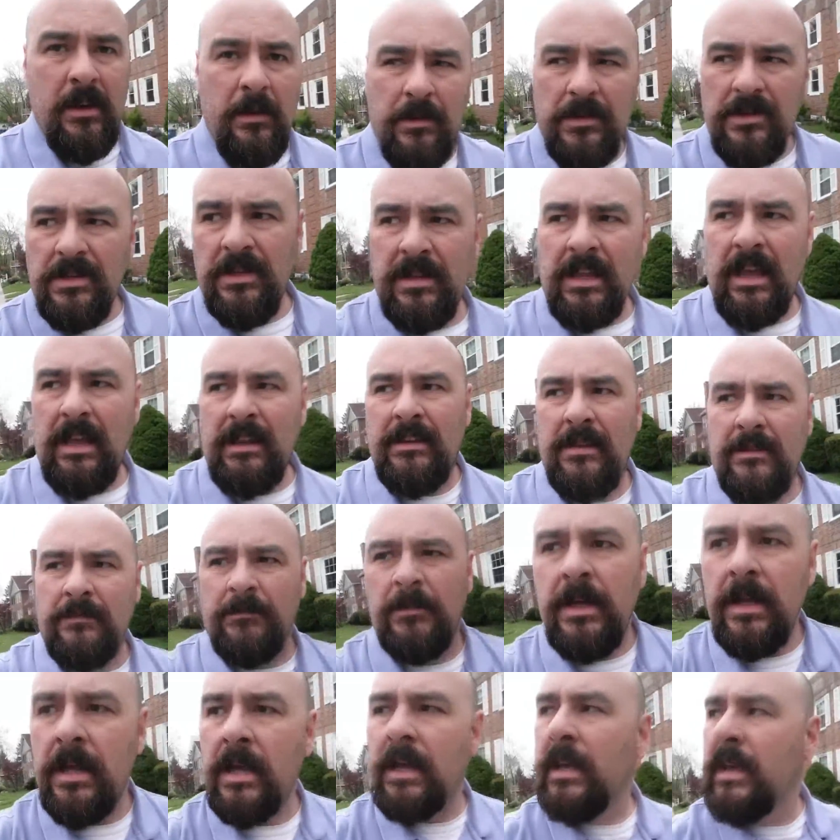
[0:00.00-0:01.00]
we just got
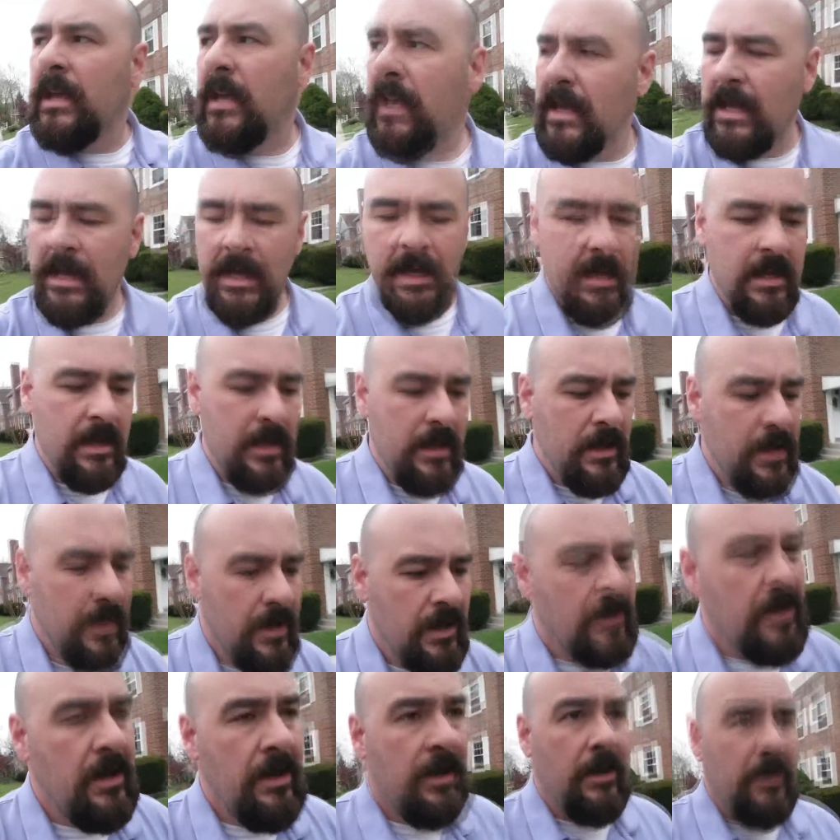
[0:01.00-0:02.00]
some
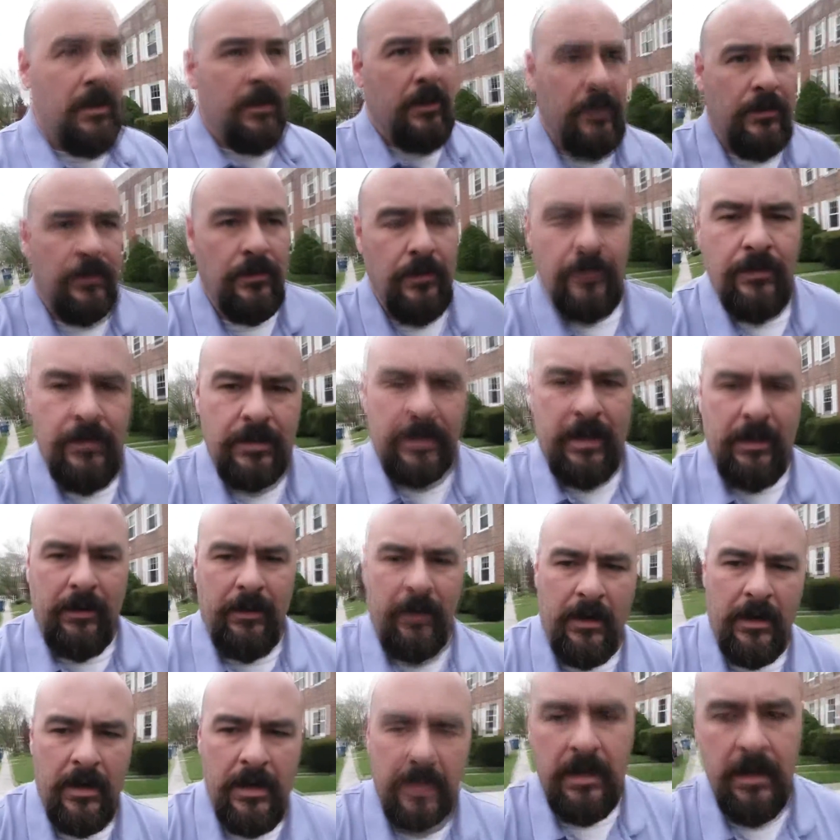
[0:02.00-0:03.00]
news that
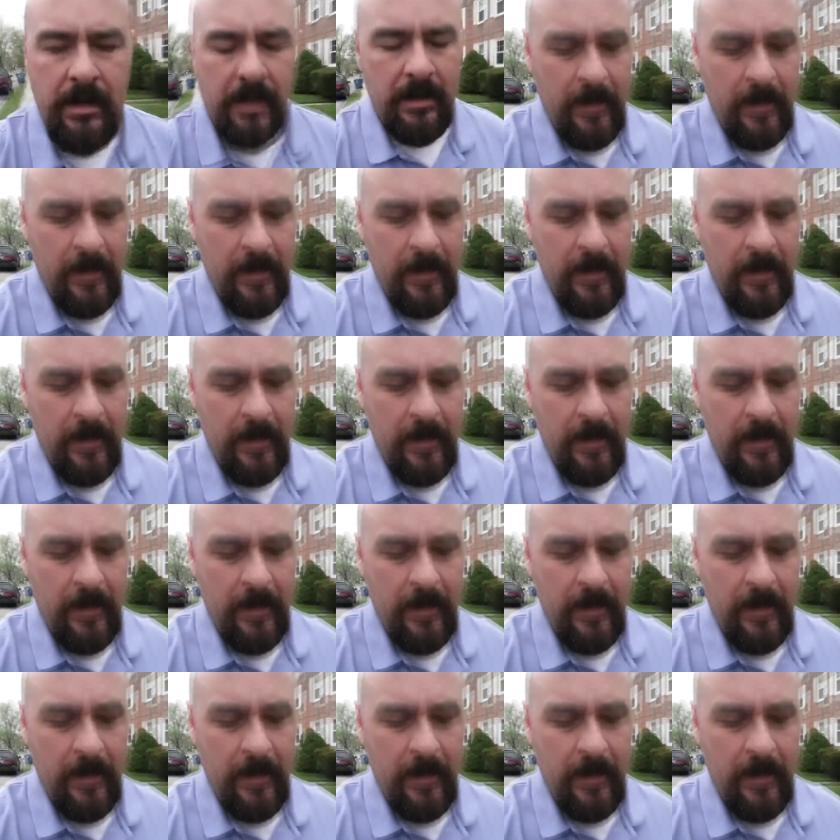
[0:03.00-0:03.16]
our,